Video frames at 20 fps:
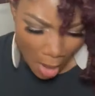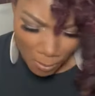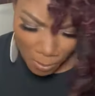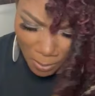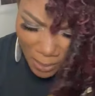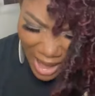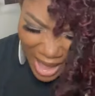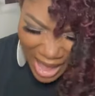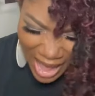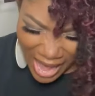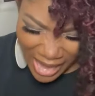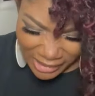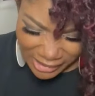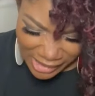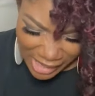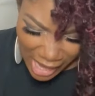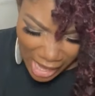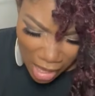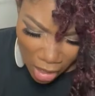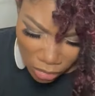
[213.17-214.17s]
back
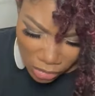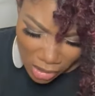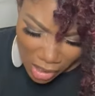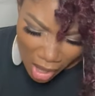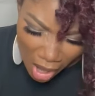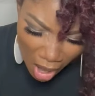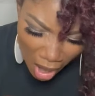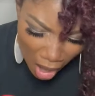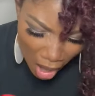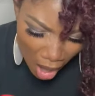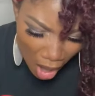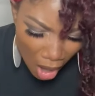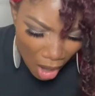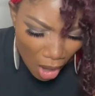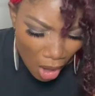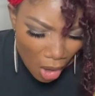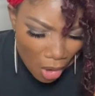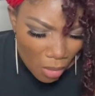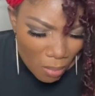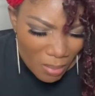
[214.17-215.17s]
down
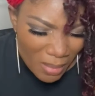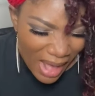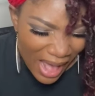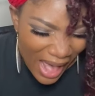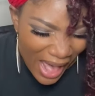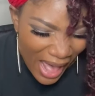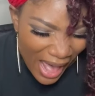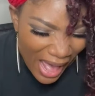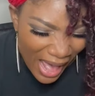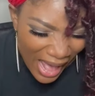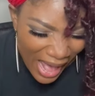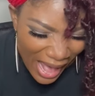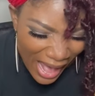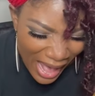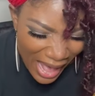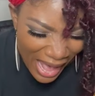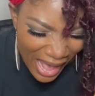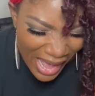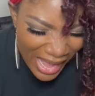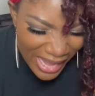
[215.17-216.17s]
on
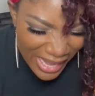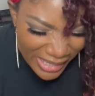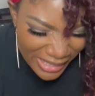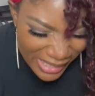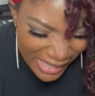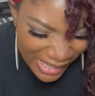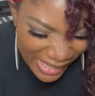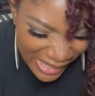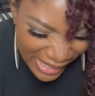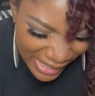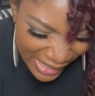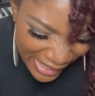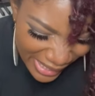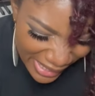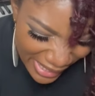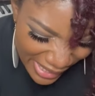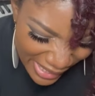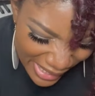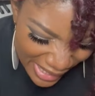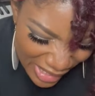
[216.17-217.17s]
my
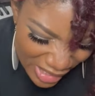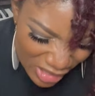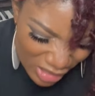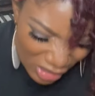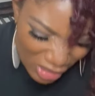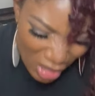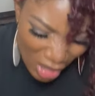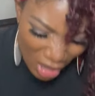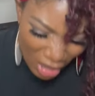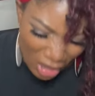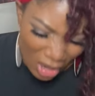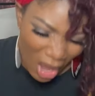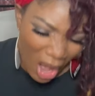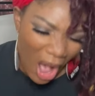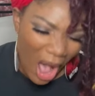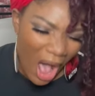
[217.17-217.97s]
knees. Oh,